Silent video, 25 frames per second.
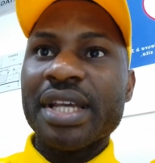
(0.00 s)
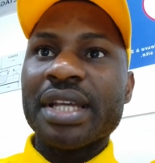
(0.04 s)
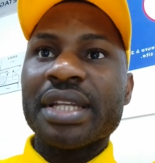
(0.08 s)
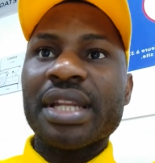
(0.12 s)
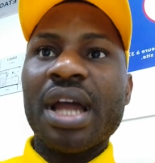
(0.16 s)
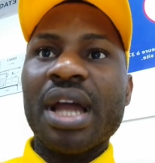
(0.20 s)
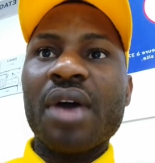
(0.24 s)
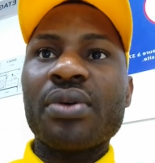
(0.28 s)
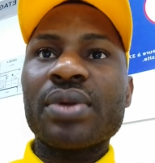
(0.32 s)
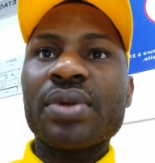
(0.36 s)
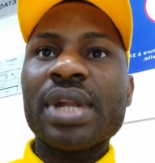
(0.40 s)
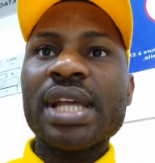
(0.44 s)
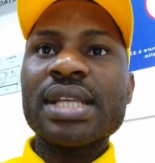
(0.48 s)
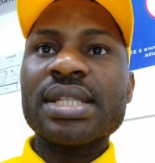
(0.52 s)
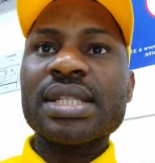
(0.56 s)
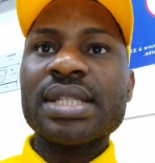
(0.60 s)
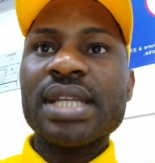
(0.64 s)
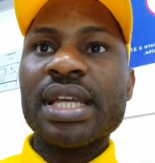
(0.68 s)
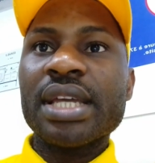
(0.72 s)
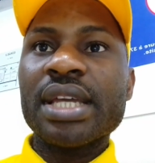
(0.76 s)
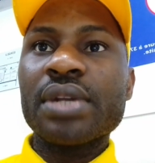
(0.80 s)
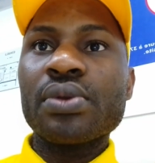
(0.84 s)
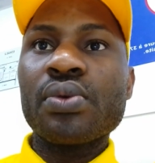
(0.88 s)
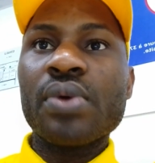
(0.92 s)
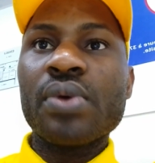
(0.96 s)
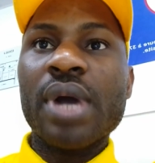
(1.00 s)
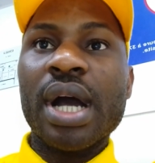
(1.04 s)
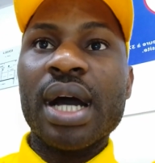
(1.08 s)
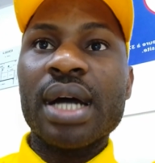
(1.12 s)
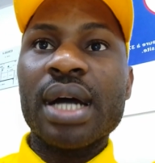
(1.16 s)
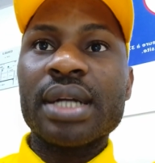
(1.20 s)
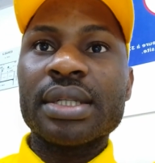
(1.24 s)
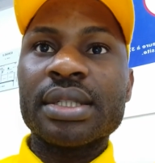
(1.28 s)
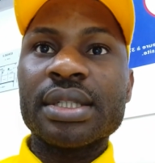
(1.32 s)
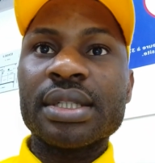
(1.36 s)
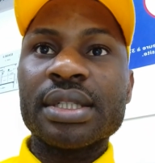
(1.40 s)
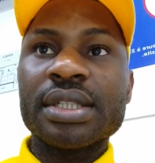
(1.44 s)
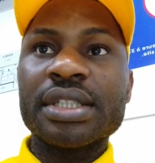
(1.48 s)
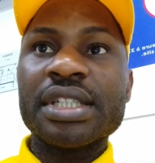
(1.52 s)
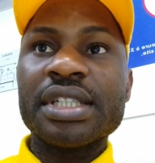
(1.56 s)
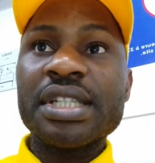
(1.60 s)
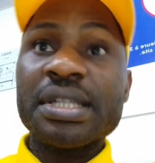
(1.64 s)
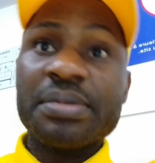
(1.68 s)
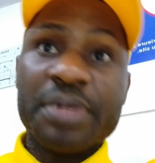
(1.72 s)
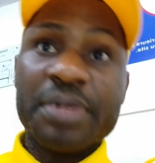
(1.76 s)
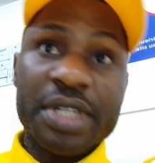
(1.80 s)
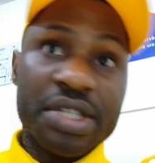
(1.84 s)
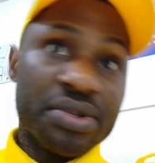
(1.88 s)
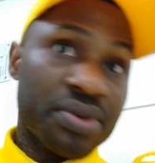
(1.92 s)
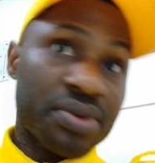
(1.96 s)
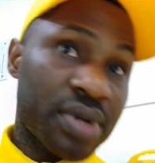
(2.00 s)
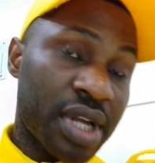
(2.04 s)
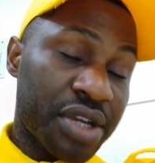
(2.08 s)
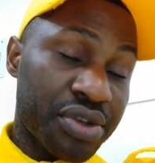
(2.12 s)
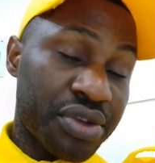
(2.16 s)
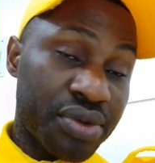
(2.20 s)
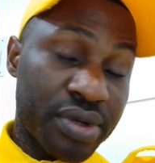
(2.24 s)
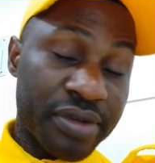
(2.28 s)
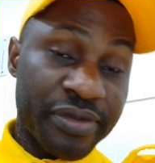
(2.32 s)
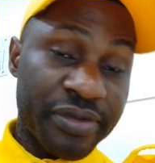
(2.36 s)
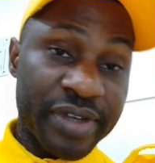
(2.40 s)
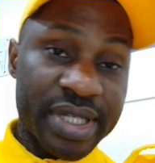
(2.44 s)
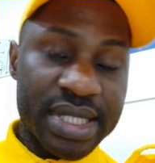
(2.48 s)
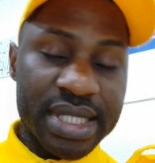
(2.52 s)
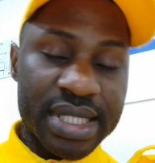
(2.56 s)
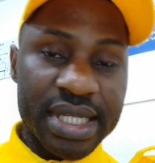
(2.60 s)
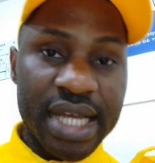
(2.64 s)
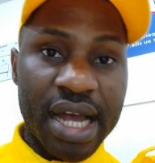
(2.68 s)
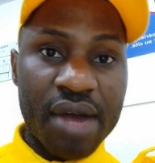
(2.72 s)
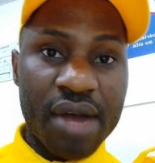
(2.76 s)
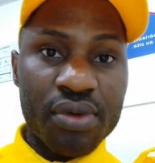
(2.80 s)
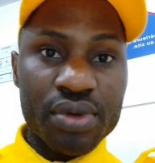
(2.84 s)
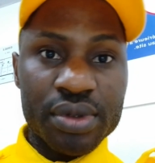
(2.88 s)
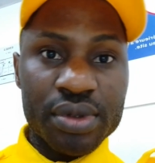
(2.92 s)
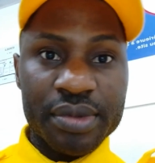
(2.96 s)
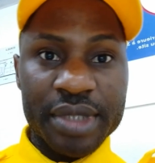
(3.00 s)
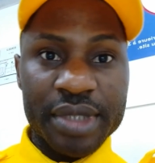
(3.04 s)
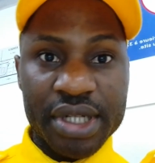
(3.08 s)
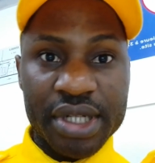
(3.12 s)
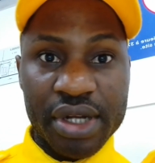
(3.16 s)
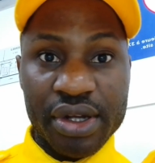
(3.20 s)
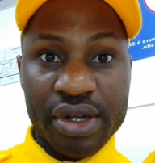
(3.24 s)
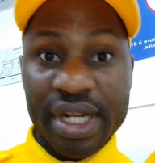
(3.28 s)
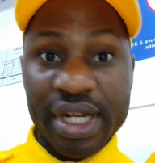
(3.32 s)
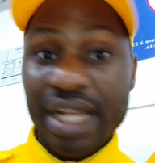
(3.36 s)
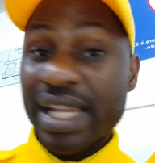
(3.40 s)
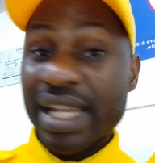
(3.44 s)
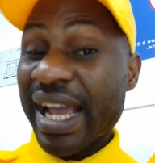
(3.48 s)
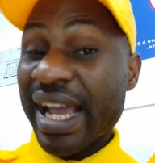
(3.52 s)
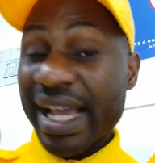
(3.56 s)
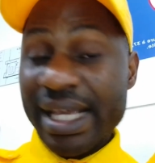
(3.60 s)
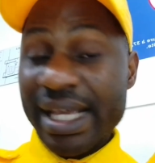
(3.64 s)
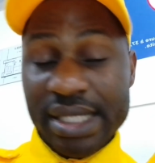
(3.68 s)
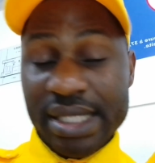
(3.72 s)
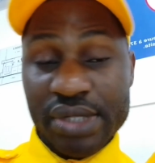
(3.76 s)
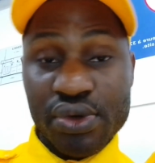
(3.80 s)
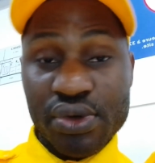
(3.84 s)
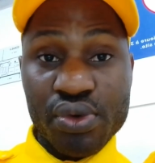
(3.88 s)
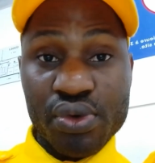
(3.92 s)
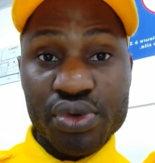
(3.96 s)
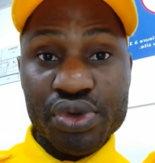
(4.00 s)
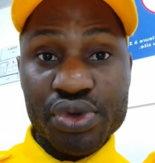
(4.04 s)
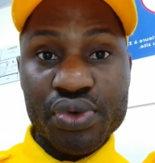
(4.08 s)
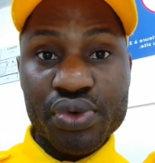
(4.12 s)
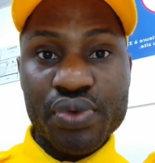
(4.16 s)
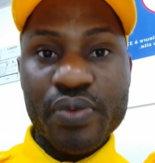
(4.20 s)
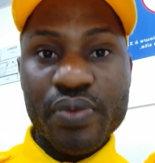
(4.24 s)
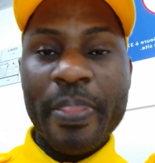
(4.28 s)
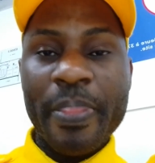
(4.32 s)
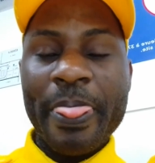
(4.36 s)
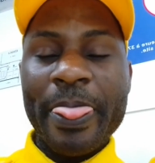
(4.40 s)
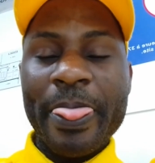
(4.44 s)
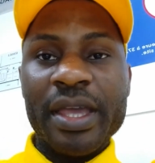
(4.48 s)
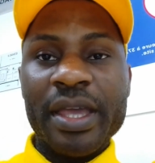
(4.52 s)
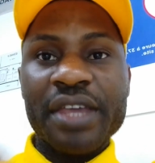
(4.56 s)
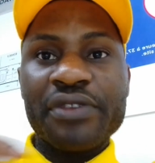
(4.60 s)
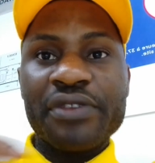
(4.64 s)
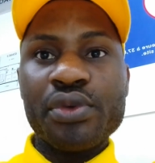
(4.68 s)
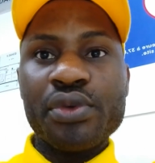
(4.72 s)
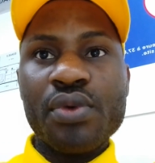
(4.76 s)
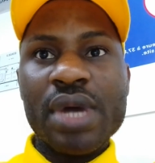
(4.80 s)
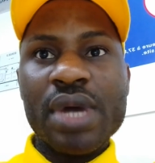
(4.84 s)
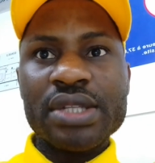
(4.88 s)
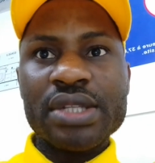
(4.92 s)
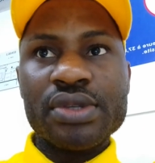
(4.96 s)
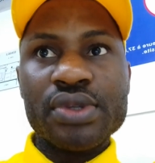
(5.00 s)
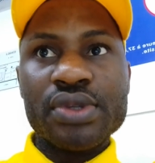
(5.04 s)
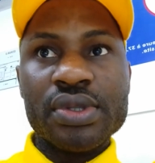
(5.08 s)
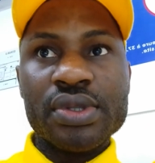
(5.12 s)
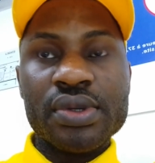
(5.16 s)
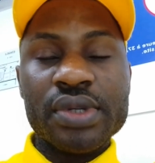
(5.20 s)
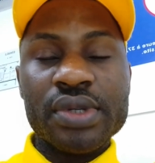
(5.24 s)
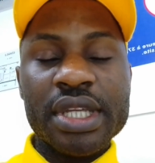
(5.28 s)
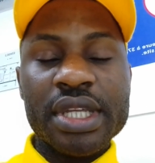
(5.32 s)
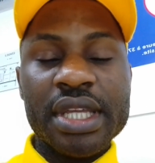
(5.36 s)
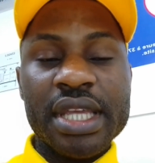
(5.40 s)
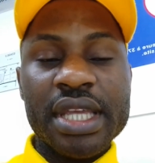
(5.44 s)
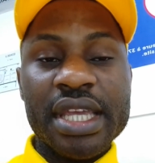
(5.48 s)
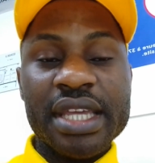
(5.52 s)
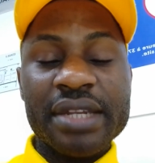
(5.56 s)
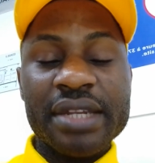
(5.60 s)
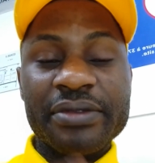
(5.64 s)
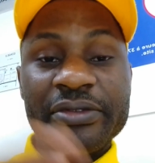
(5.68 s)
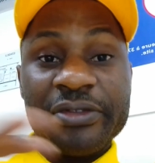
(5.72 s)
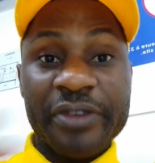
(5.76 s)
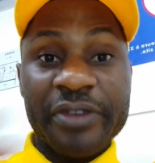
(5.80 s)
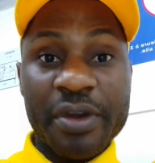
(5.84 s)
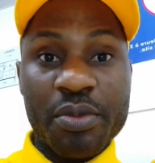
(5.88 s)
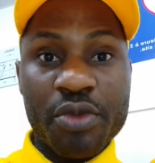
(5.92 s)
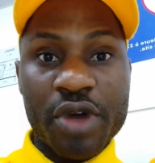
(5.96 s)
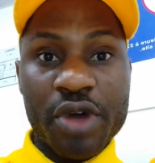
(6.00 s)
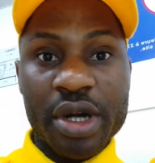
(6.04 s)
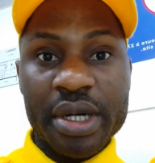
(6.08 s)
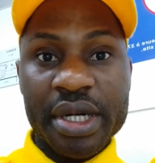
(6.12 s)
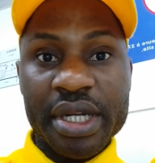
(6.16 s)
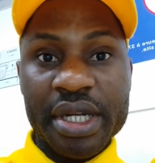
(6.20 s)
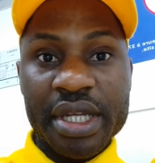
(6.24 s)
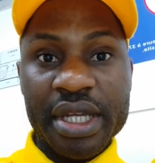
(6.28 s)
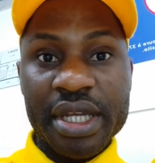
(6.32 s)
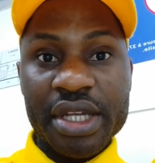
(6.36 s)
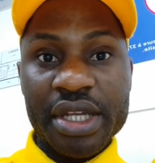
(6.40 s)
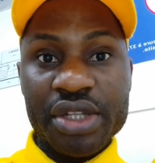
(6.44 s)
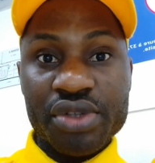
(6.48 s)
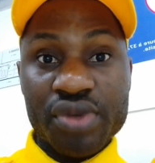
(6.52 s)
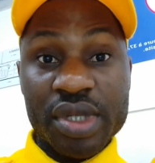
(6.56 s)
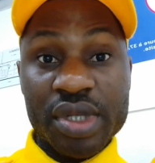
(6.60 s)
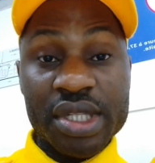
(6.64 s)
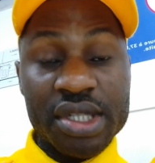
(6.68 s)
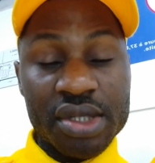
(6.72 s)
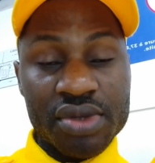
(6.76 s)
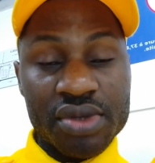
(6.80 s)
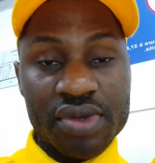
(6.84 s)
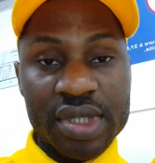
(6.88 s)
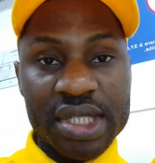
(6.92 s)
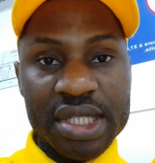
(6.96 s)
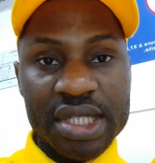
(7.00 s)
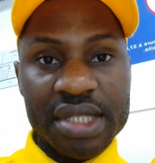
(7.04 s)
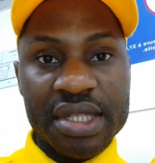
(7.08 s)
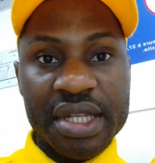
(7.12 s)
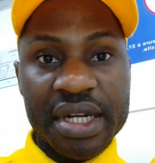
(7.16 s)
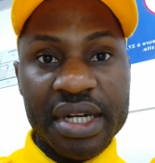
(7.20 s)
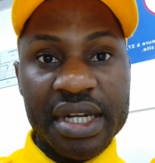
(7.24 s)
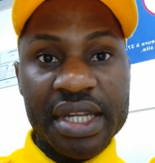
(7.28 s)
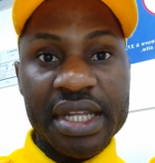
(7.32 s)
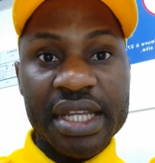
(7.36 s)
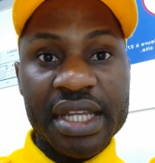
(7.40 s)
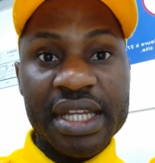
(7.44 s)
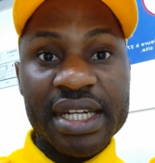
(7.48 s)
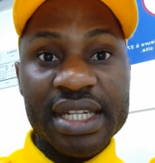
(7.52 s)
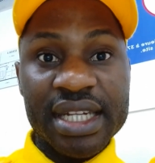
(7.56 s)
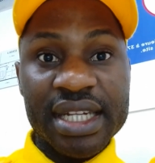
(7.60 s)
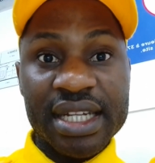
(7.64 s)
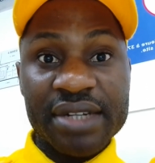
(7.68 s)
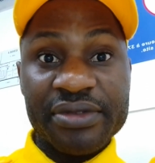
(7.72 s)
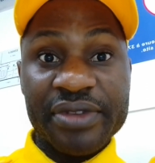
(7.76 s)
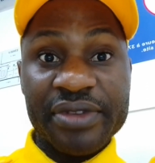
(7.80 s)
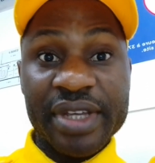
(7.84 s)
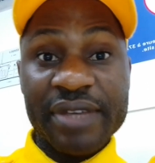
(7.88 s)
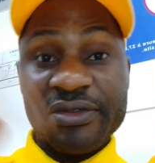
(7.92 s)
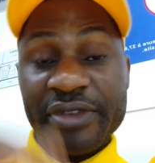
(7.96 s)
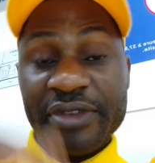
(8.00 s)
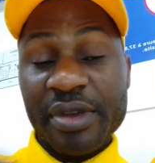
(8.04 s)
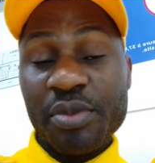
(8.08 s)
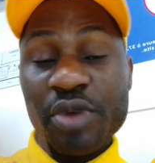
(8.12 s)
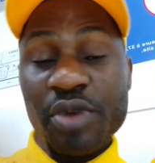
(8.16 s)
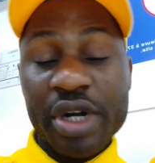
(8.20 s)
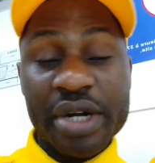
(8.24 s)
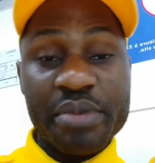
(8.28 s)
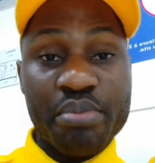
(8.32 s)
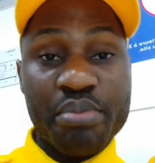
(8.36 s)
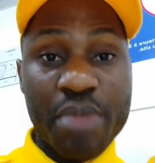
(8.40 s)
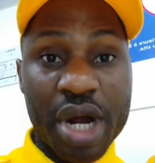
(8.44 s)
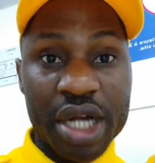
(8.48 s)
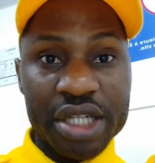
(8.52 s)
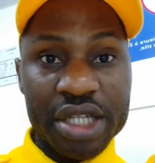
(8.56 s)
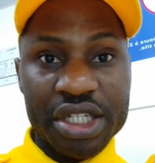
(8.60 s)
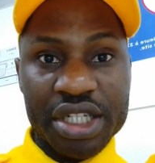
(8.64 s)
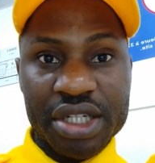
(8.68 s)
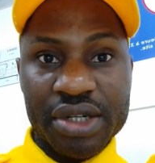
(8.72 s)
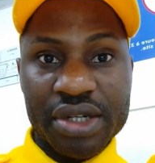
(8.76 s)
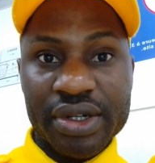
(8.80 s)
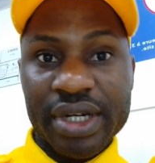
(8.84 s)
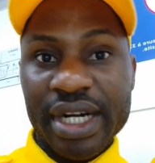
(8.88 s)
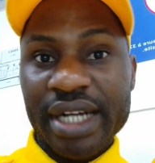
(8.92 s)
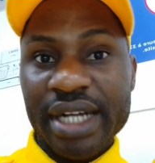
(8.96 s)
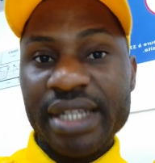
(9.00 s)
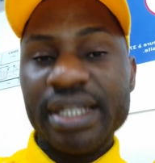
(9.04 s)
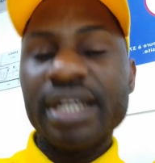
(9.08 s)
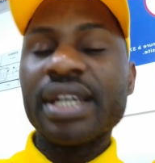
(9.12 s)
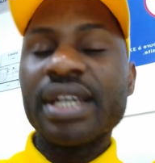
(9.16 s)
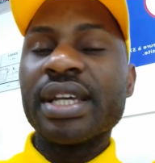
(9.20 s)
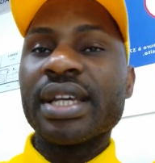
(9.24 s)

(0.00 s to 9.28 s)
Now let's take a look at this particular university. I will be talking, like I told you, if you want to study in February 2023 in Latvia, February, March, all right,